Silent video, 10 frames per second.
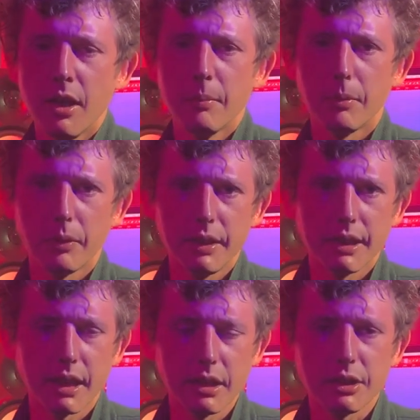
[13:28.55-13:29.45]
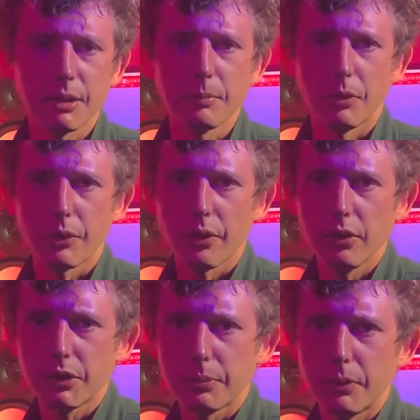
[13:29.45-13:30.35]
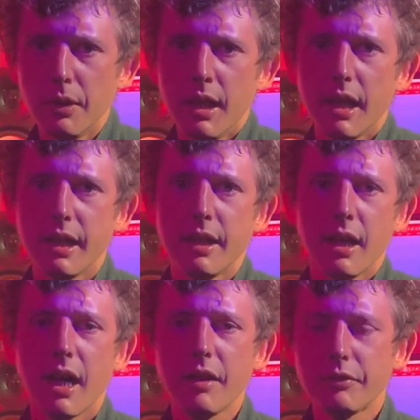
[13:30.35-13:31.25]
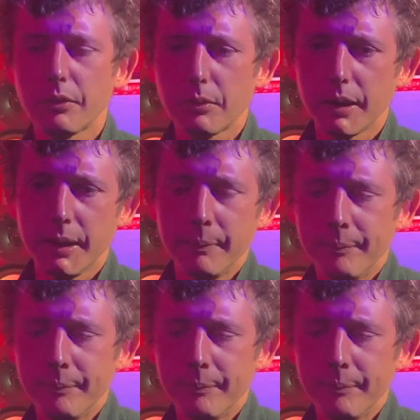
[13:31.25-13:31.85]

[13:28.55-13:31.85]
more intelligent more knowledgeable and after we